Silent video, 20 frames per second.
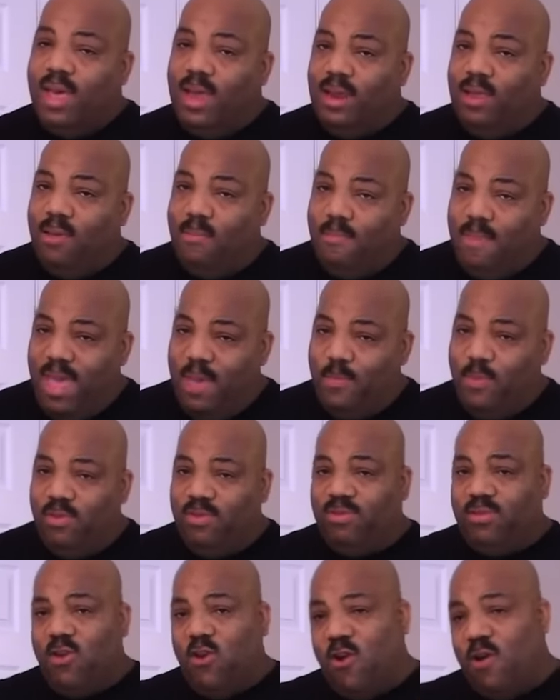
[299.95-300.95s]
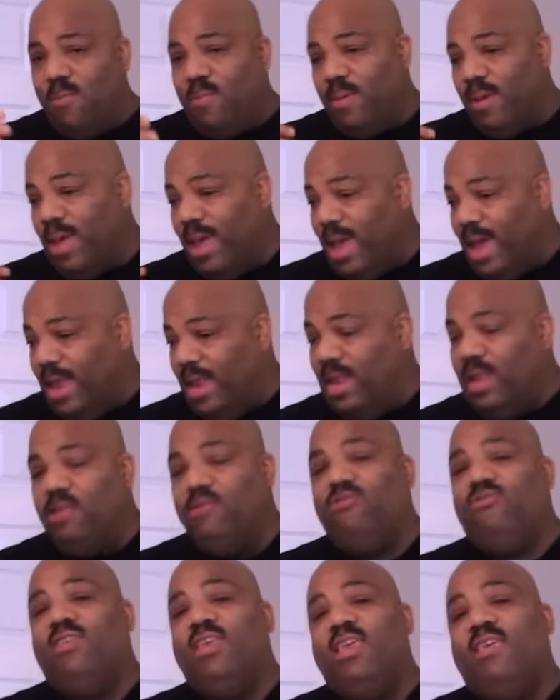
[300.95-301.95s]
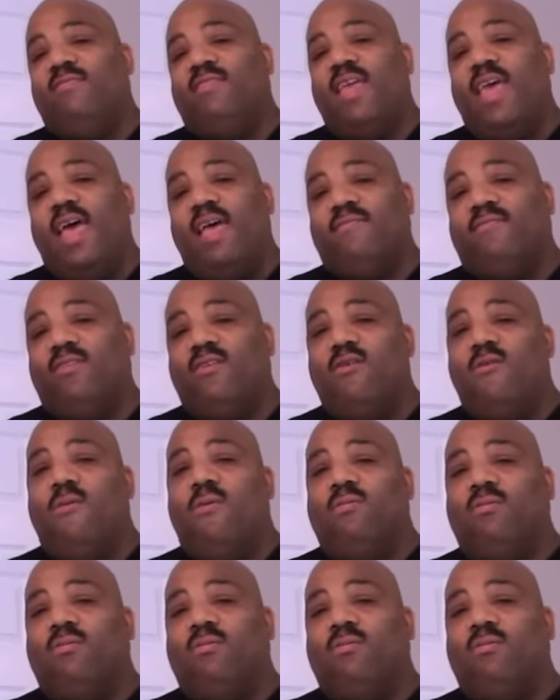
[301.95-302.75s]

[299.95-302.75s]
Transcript: a little maple syrup, and a little cheese that has to go